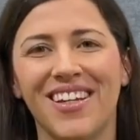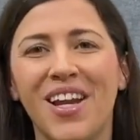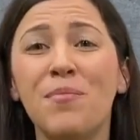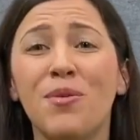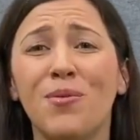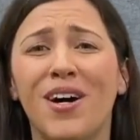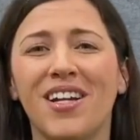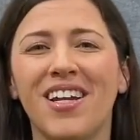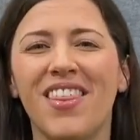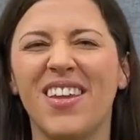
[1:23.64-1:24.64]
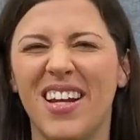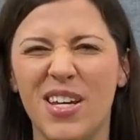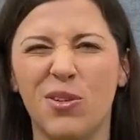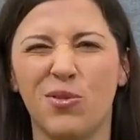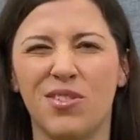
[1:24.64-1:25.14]
Number one, the
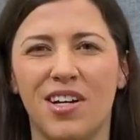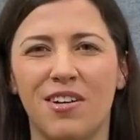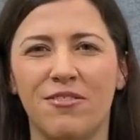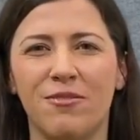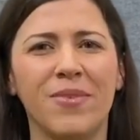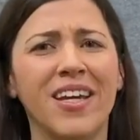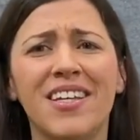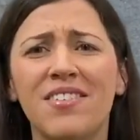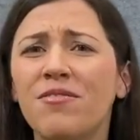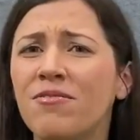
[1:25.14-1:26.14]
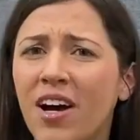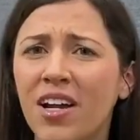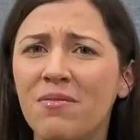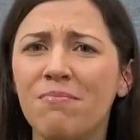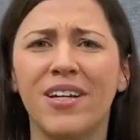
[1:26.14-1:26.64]
legal stuff. It isn't
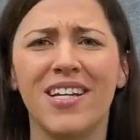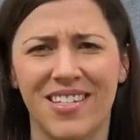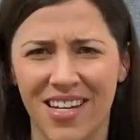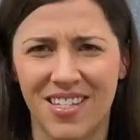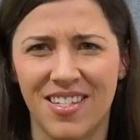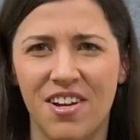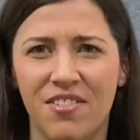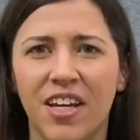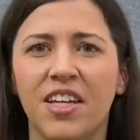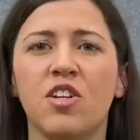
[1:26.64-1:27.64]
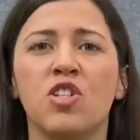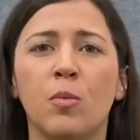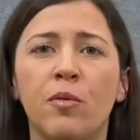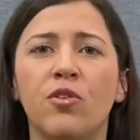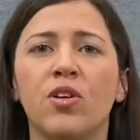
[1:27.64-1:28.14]
fun, but it's necessary. So
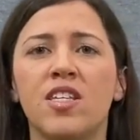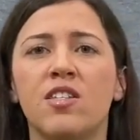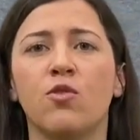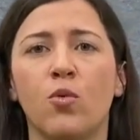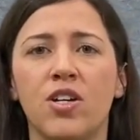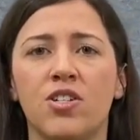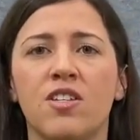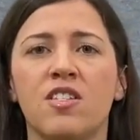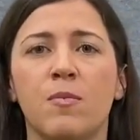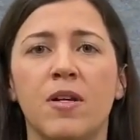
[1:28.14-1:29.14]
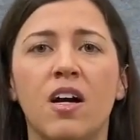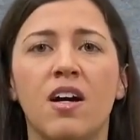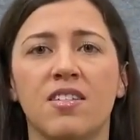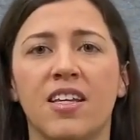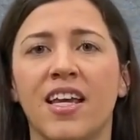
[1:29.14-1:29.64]
top of your list of questions to be
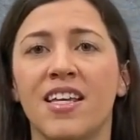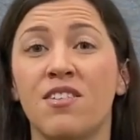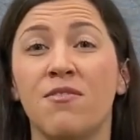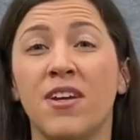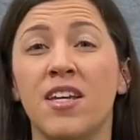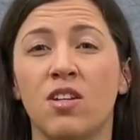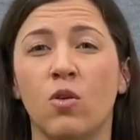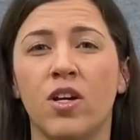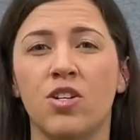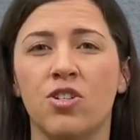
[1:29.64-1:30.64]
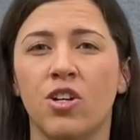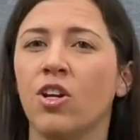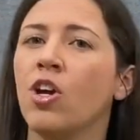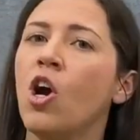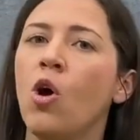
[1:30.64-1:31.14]
asking is the visa
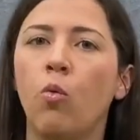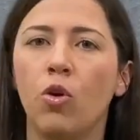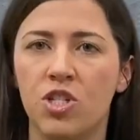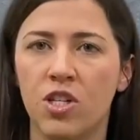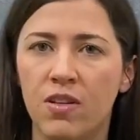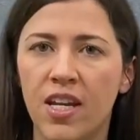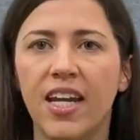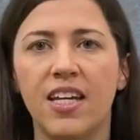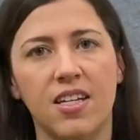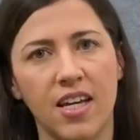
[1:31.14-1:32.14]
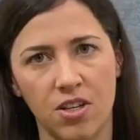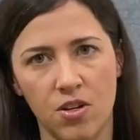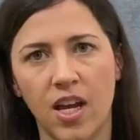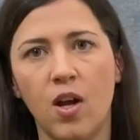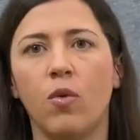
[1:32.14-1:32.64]
question. What do you need? Can
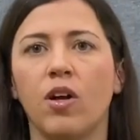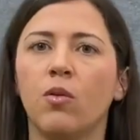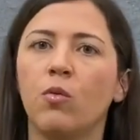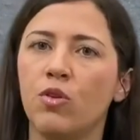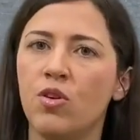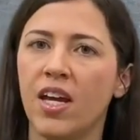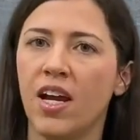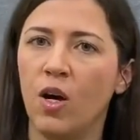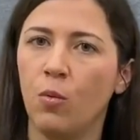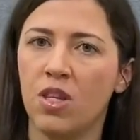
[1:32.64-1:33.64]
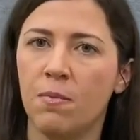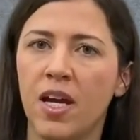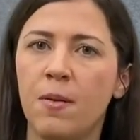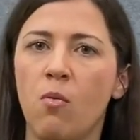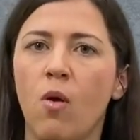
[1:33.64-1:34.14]
you get one? Will you get help with the
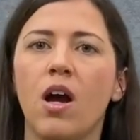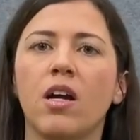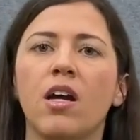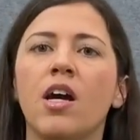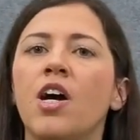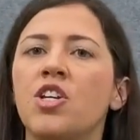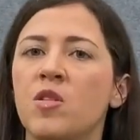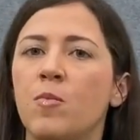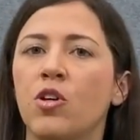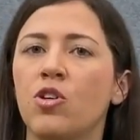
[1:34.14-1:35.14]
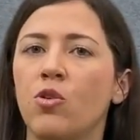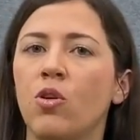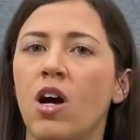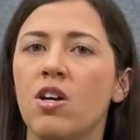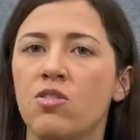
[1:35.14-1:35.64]
paperwork? Just because your
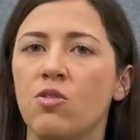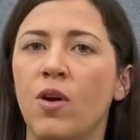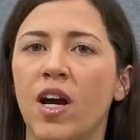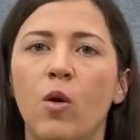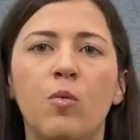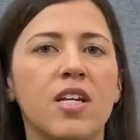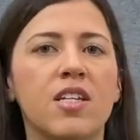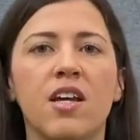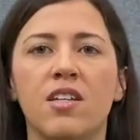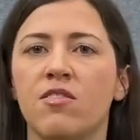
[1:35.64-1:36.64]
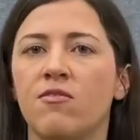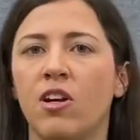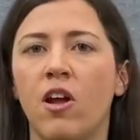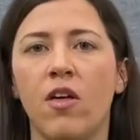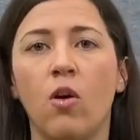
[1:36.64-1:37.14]
last school helped, it doesn't
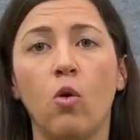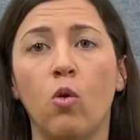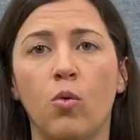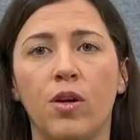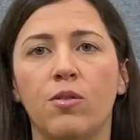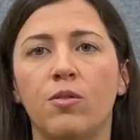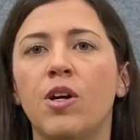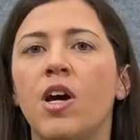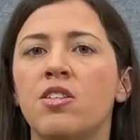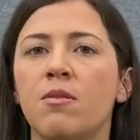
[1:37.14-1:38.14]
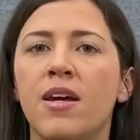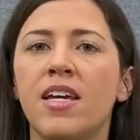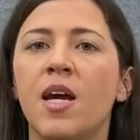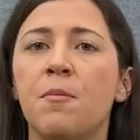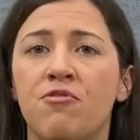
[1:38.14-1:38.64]
follow that all will. So
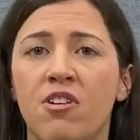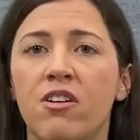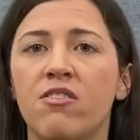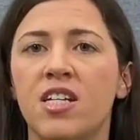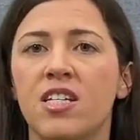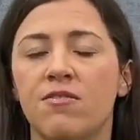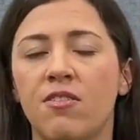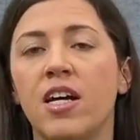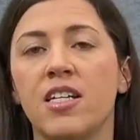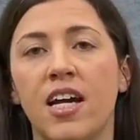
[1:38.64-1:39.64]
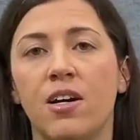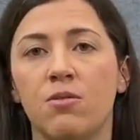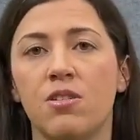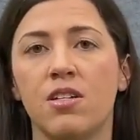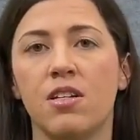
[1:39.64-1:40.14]
make it a priority to find
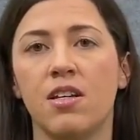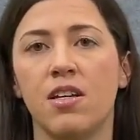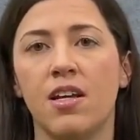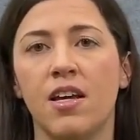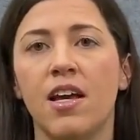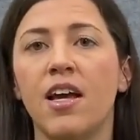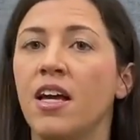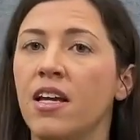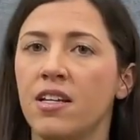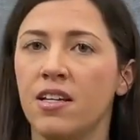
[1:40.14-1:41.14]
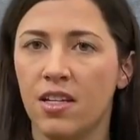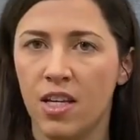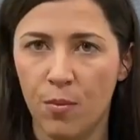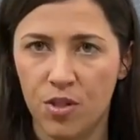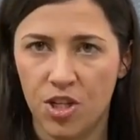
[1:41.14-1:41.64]
out.
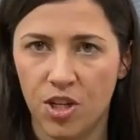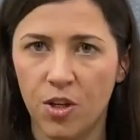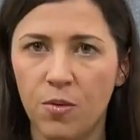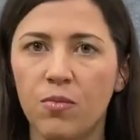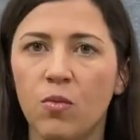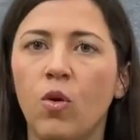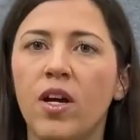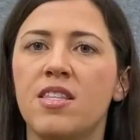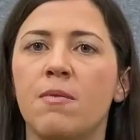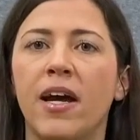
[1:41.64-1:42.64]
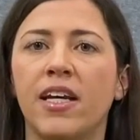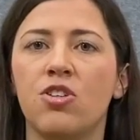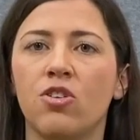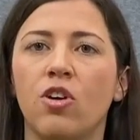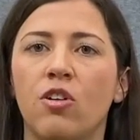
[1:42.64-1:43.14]
Number two, what is the
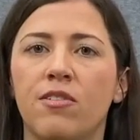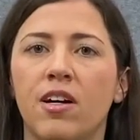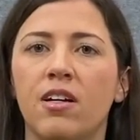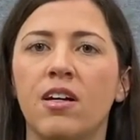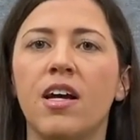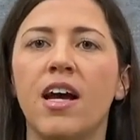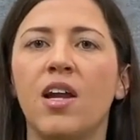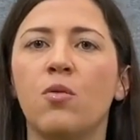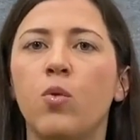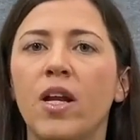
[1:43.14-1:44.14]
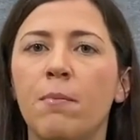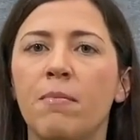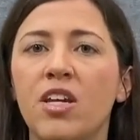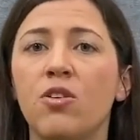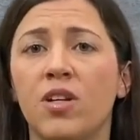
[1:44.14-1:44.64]
package on offer? And will
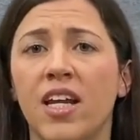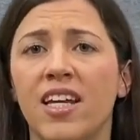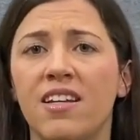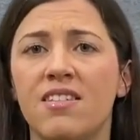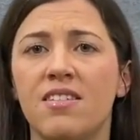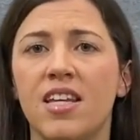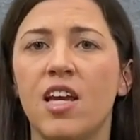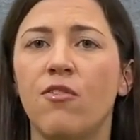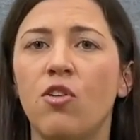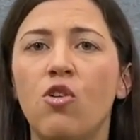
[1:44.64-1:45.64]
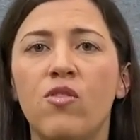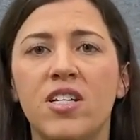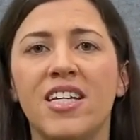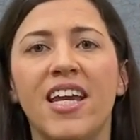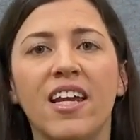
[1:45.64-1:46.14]
it meet your needs? If you're
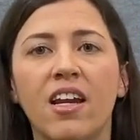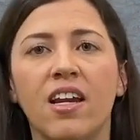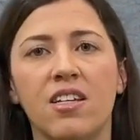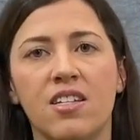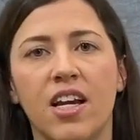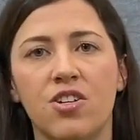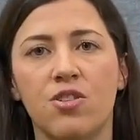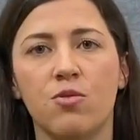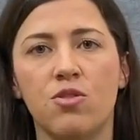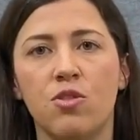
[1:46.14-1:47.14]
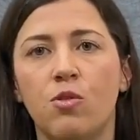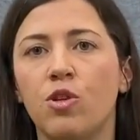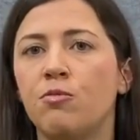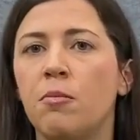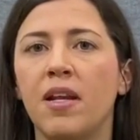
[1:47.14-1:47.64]
already in an international school,
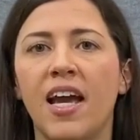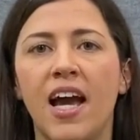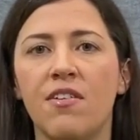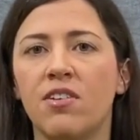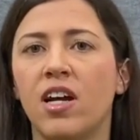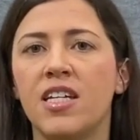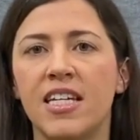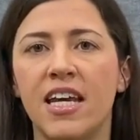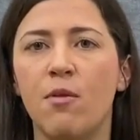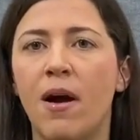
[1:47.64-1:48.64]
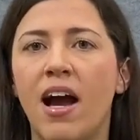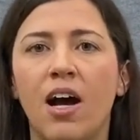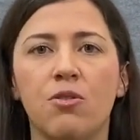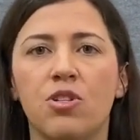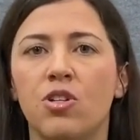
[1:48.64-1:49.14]
you'll probably have an idea about
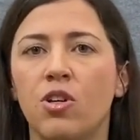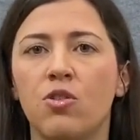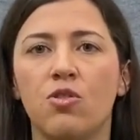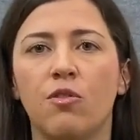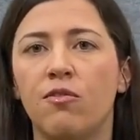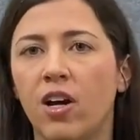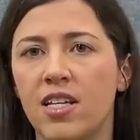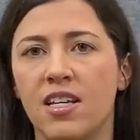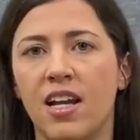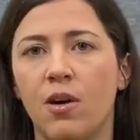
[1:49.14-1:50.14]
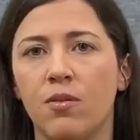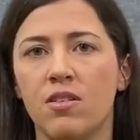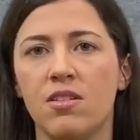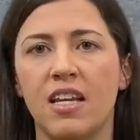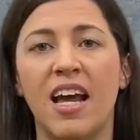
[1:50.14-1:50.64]
how to use your flight
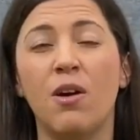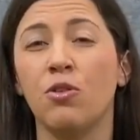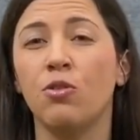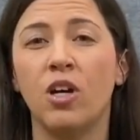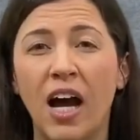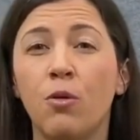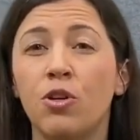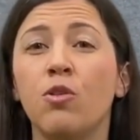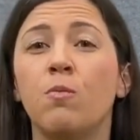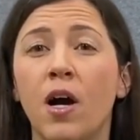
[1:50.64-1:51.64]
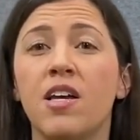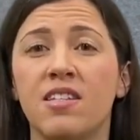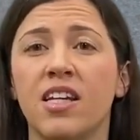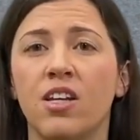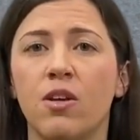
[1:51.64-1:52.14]
allowance and how you
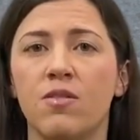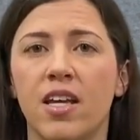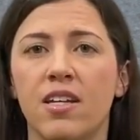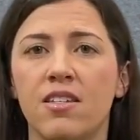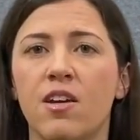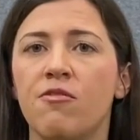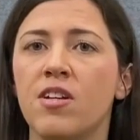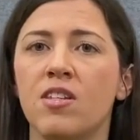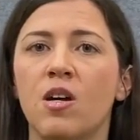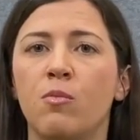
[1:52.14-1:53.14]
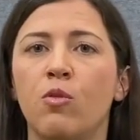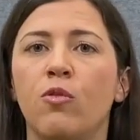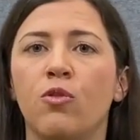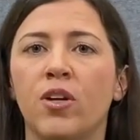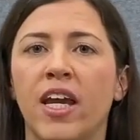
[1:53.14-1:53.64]
personally use it. For
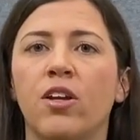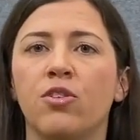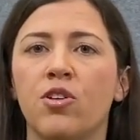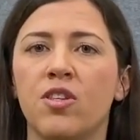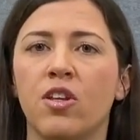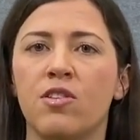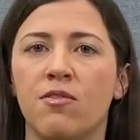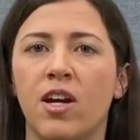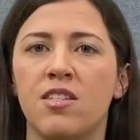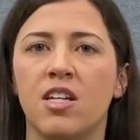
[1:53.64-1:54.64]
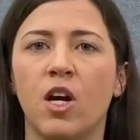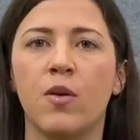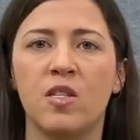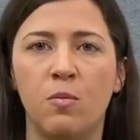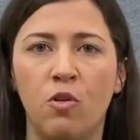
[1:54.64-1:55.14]
example, if you're keen on using those flights to go
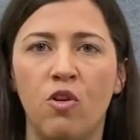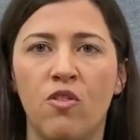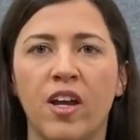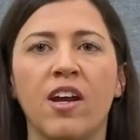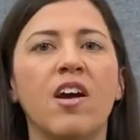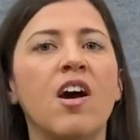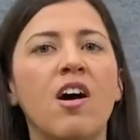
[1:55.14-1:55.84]
exploring